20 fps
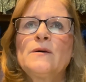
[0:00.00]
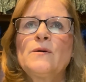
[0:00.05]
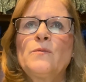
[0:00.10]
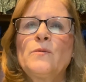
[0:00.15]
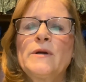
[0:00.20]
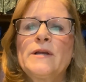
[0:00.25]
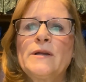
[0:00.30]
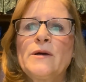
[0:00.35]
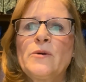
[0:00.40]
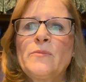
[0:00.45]

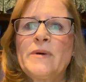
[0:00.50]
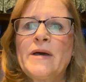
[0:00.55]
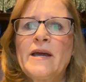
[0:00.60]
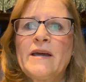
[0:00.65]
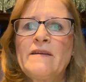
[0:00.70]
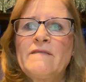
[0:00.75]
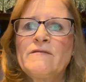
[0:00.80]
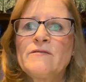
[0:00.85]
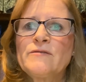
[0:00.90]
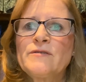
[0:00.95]
We know
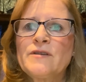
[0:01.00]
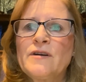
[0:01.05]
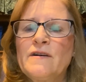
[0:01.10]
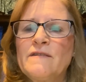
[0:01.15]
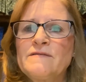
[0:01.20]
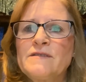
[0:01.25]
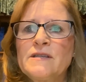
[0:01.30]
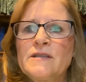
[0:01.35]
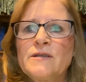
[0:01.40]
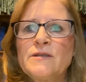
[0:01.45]
behaviors
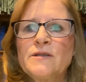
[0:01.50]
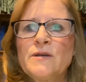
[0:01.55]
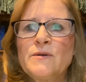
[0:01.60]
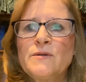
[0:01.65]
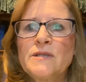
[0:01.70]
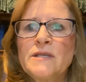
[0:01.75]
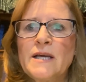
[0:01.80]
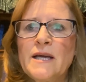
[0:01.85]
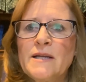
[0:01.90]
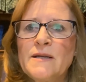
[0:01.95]
often
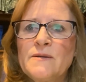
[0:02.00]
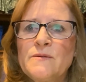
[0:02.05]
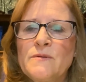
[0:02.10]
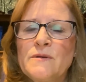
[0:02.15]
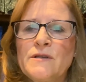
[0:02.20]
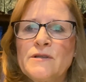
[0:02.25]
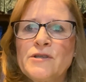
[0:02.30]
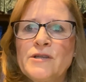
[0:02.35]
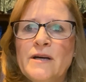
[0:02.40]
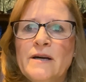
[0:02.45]
associated
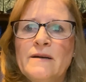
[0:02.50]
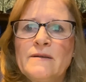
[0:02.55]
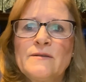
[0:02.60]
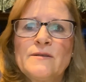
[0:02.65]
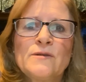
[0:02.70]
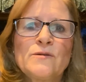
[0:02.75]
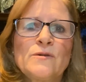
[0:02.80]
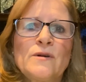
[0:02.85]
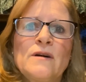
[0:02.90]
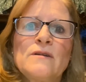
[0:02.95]
with a child's
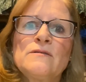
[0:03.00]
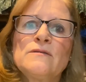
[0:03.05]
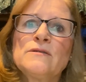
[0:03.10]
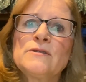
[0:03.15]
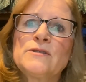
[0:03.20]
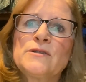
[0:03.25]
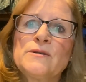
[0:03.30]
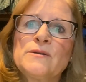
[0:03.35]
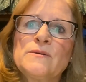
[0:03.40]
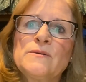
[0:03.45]
struggle
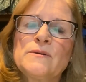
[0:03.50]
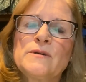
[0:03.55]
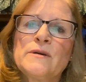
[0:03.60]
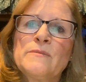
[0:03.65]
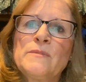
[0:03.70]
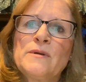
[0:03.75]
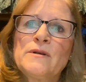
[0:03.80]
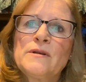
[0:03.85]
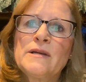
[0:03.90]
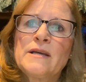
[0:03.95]
to
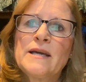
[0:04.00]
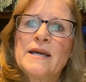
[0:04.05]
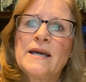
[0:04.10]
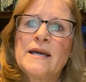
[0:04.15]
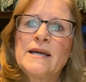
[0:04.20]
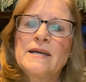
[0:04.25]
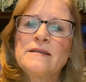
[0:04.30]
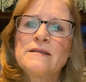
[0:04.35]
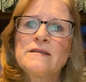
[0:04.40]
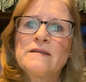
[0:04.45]

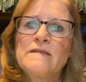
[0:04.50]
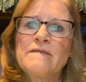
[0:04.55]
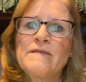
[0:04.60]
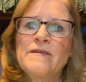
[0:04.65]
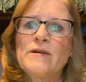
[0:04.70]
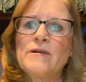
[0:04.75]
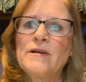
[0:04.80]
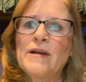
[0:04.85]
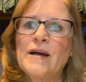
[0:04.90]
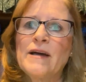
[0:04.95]
communicate if
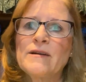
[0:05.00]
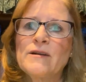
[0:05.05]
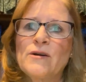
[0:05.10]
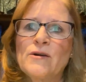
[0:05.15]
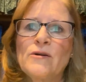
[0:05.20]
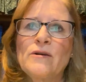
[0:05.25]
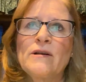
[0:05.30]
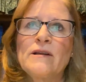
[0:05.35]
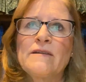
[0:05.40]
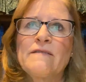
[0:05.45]
they're not
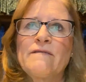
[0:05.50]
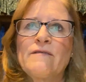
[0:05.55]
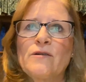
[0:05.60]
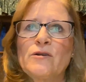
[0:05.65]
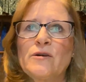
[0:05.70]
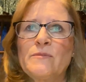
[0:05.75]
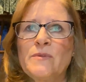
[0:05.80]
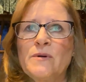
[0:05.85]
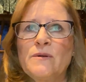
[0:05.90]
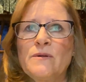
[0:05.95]
currently
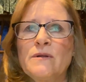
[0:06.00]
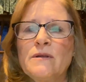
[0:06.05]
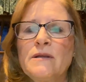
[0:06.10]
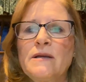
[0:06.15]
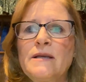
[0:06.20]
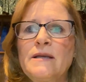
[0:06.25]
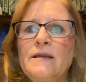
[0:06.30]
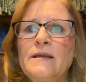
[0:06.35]
verbal,